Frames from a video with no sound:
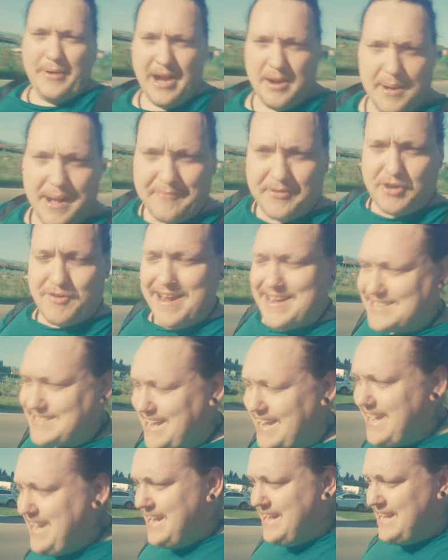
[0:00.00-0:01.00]
we hope you have a great
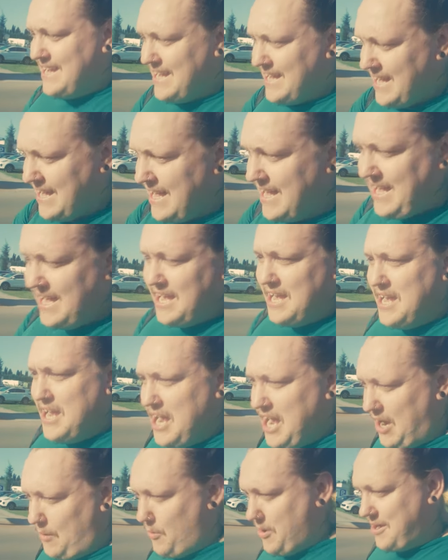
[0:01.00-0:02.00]
day,
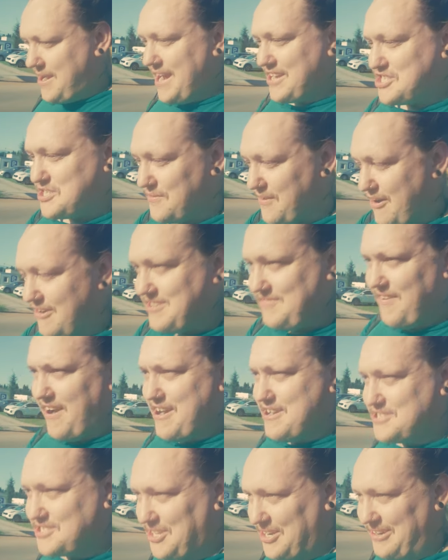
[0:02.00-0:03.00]
and we'll catch you very,
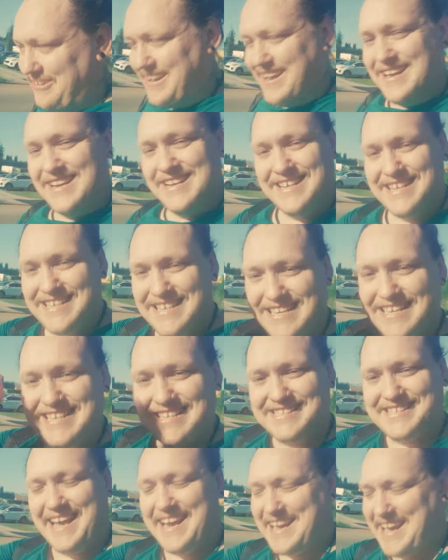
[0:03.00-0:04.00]
very soon.
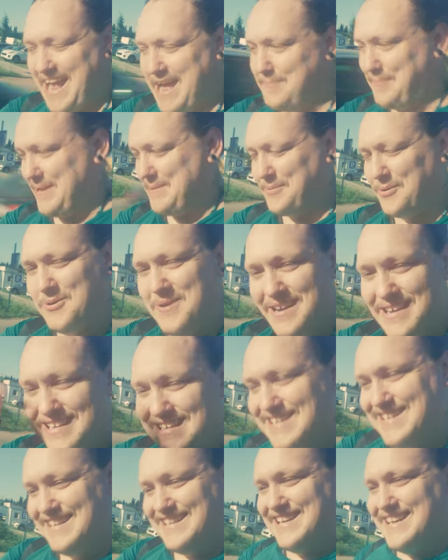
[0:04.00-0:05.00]
Take care, people.
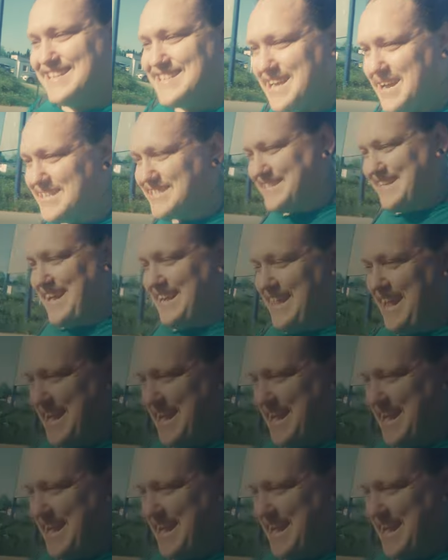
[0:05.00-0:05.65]
See you